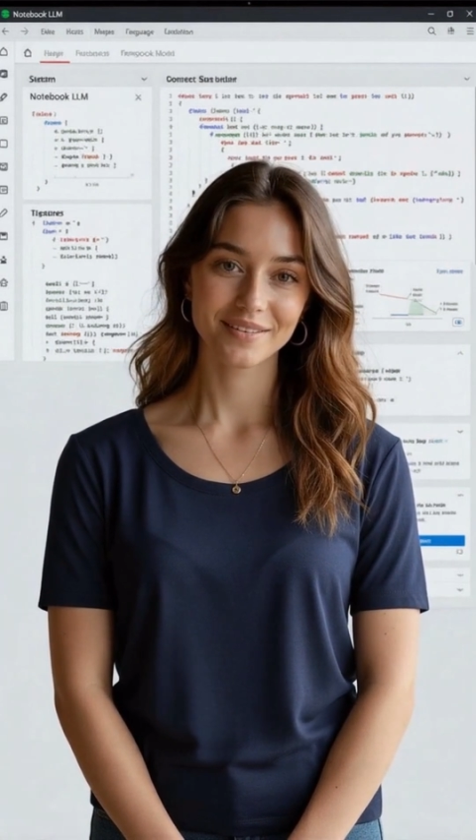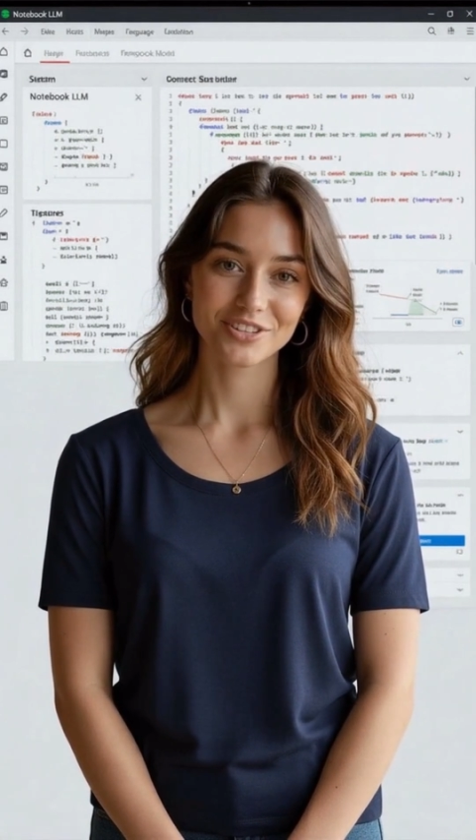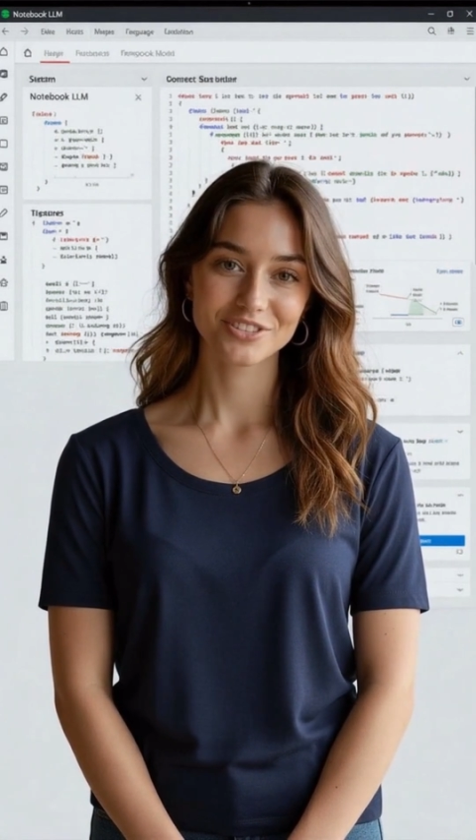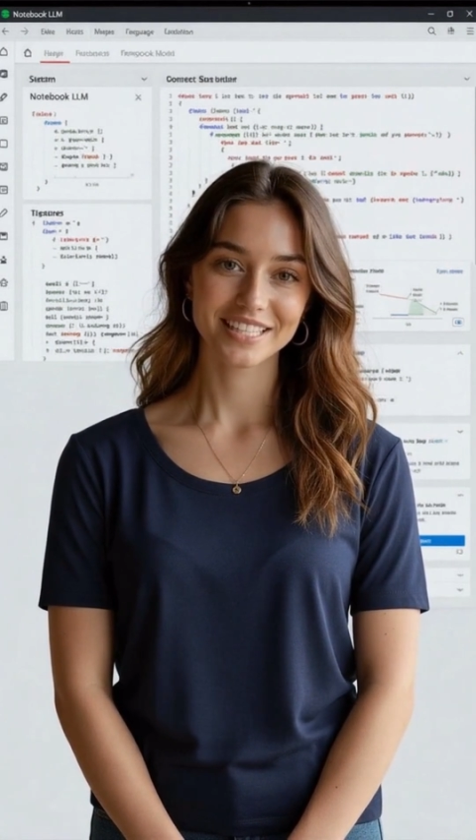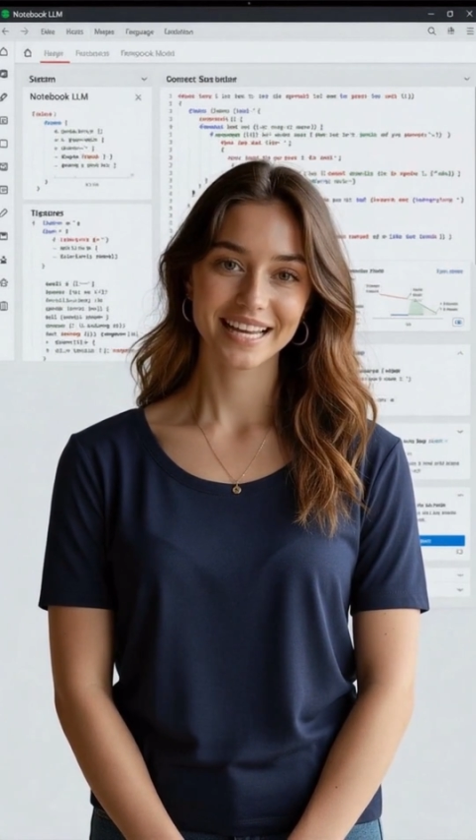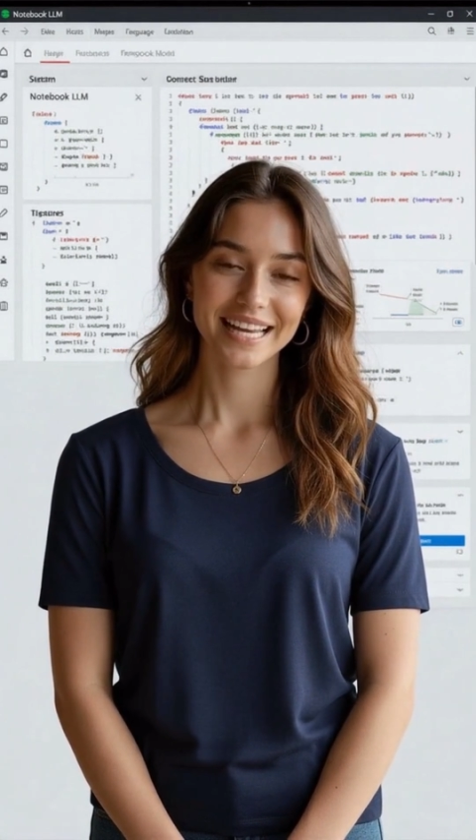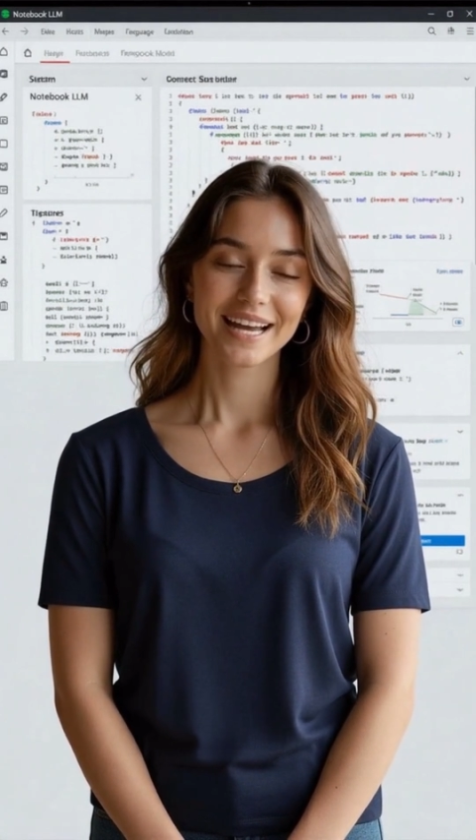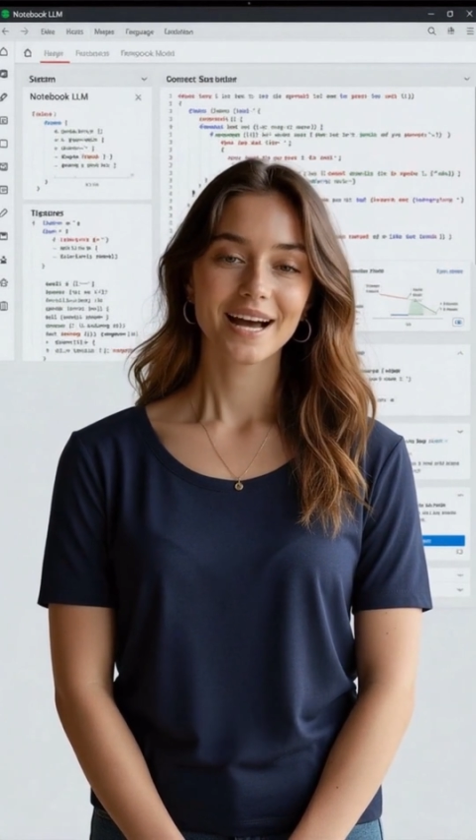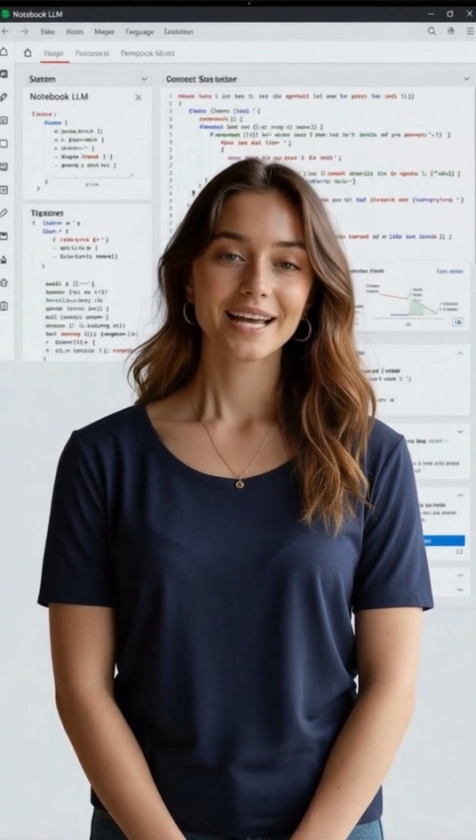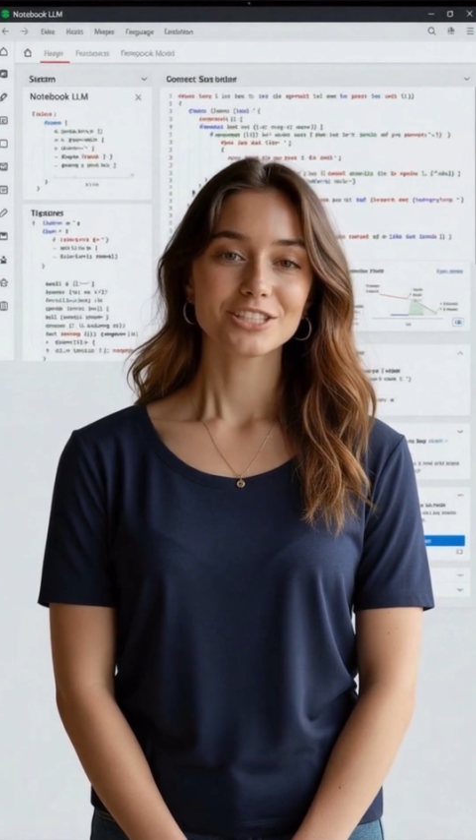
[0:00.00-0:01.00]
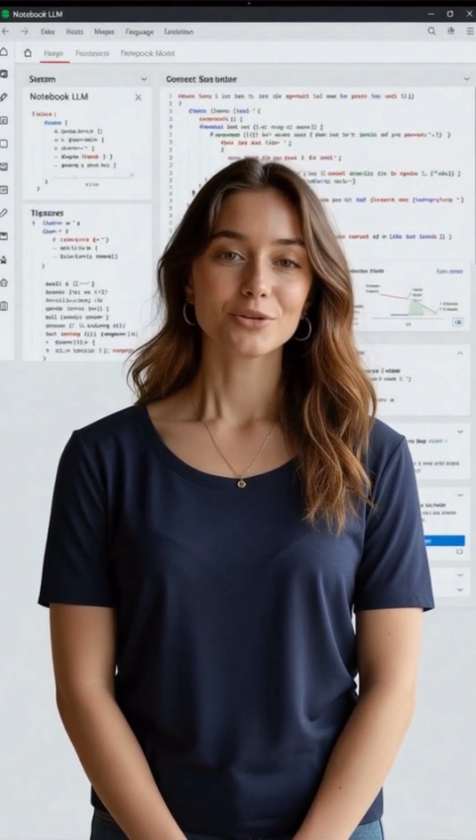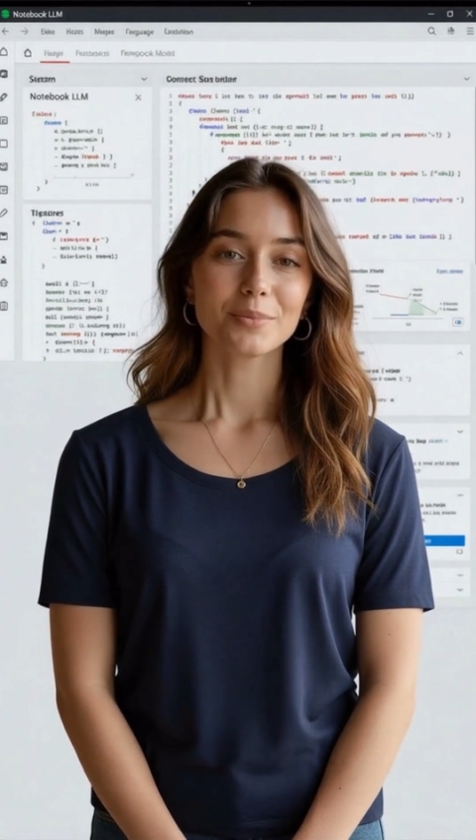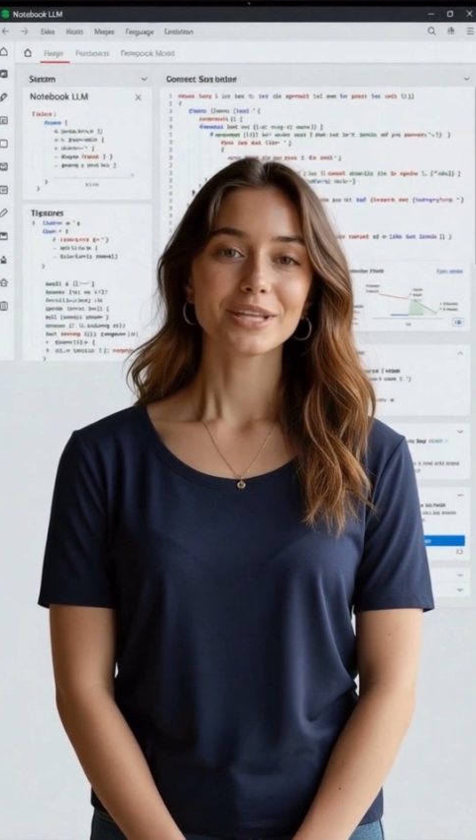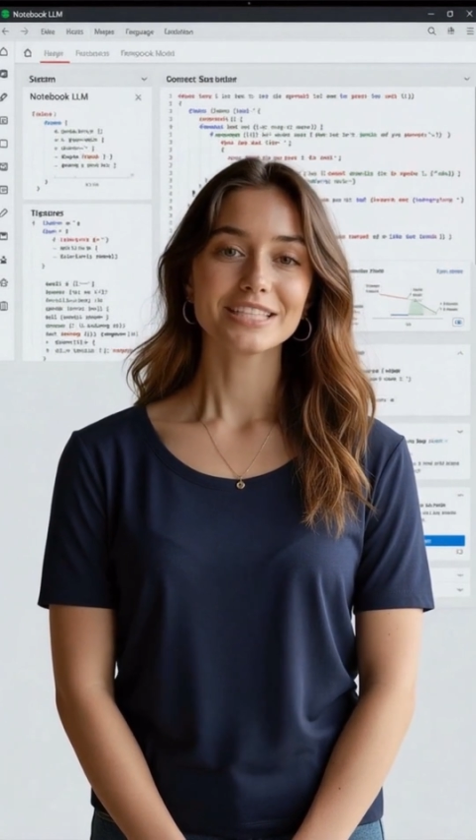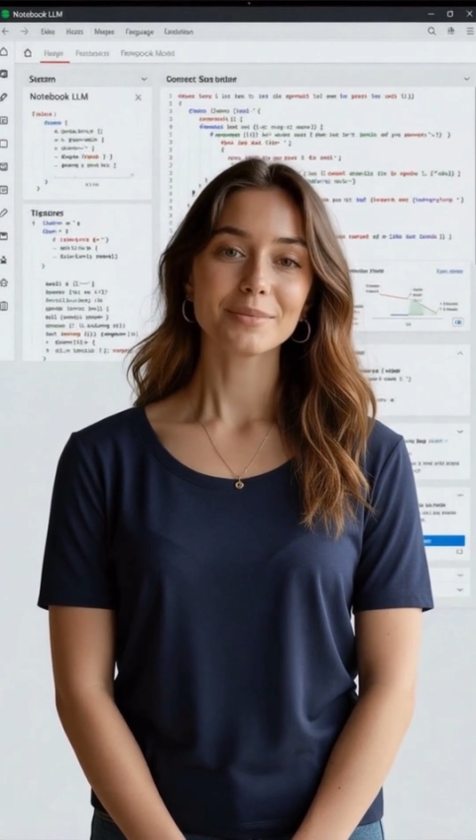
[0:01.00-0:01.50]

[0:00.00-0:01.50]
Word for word: using AI to replace